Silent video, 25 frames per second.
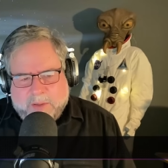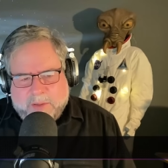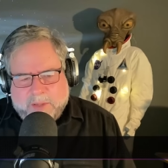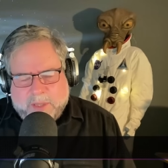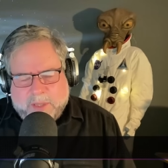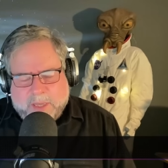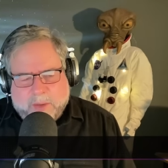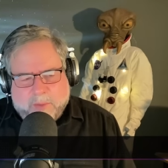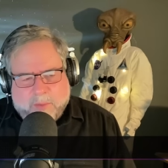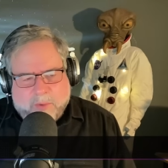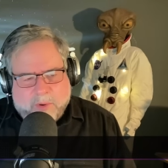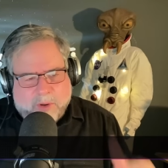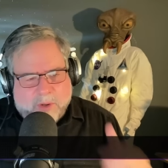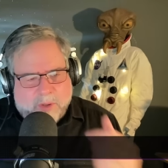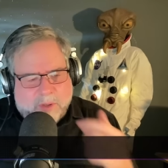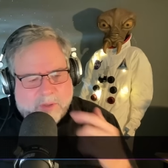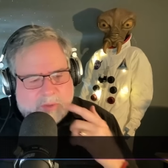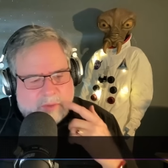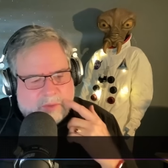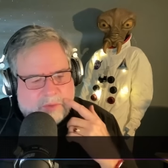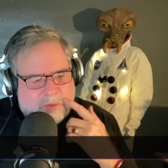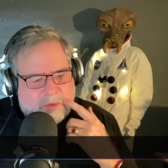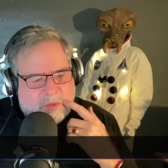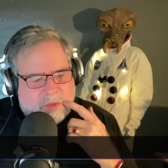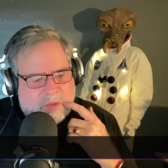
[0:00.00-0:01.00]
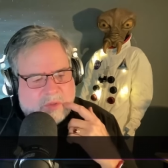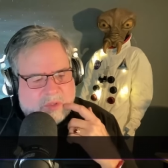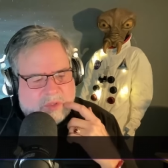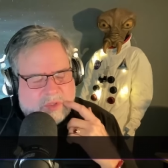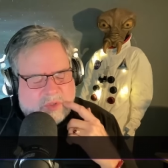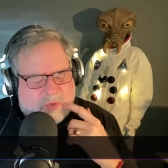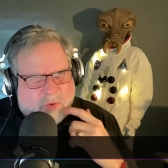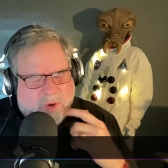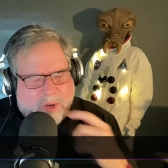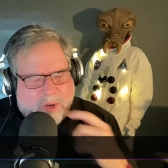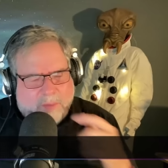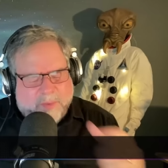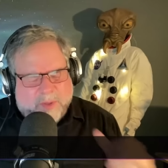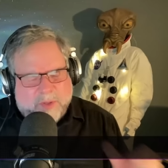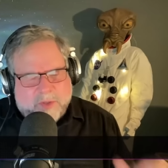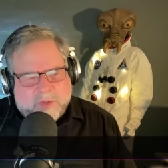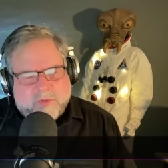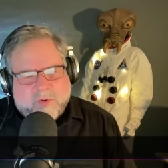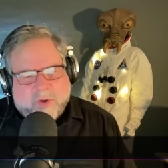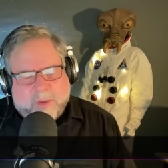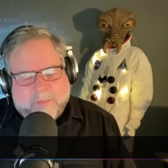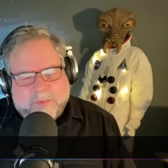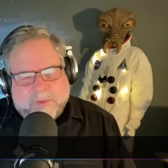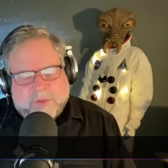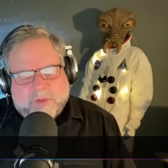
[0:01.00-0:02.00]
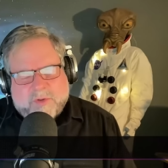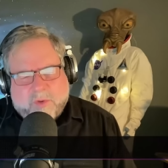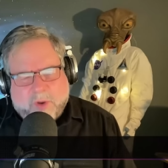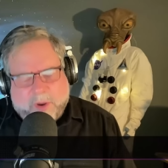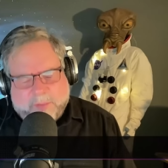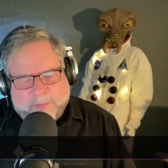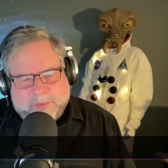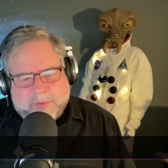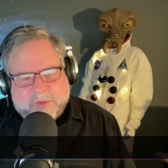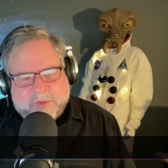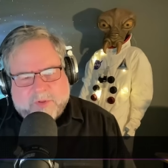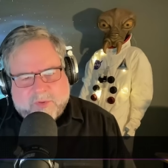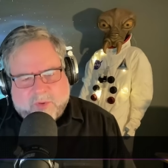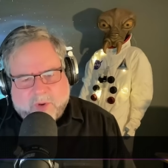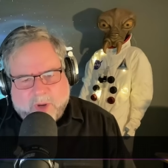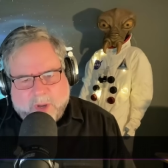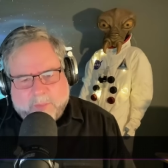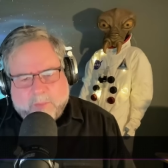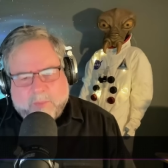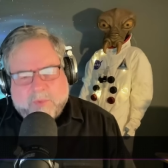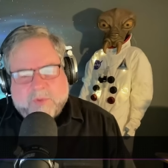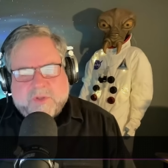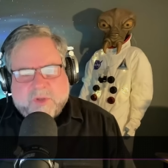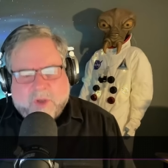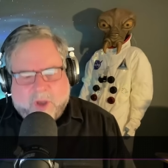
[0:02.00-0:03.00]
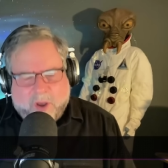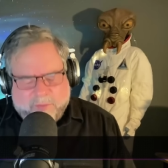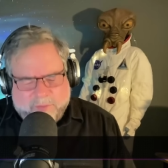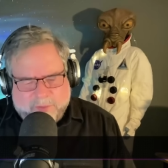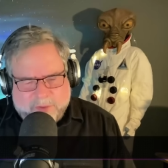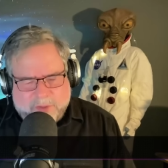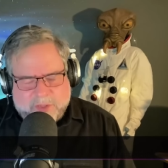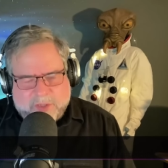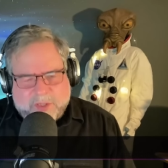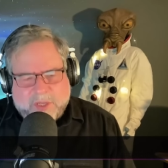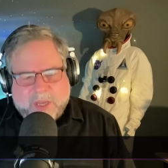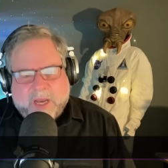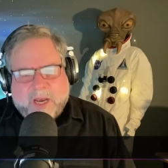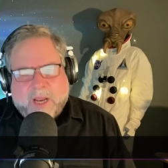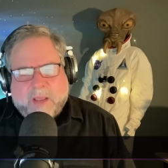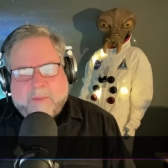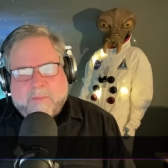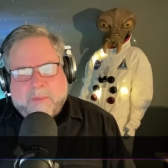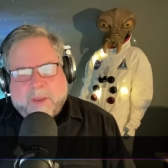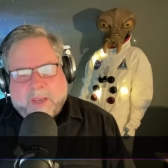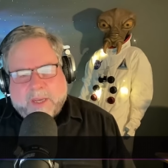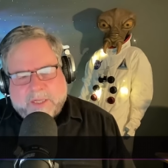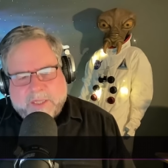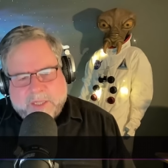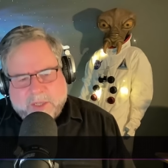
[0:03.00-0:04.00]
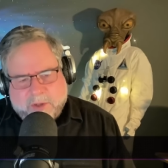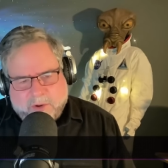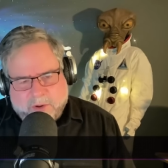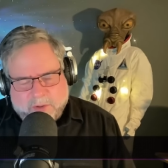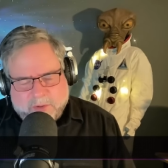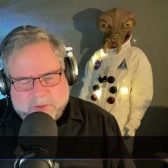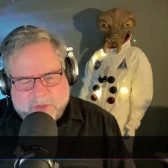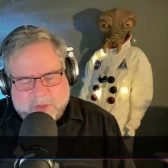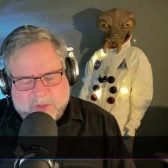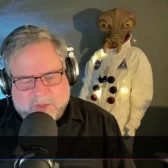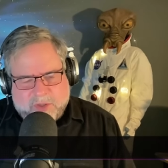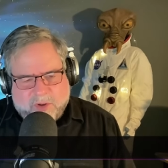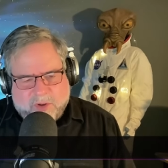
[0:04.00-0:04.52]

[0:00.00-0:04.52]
they were scrubbed and scrubbed and scrubbed and scrubbed with solvents and antibacterials and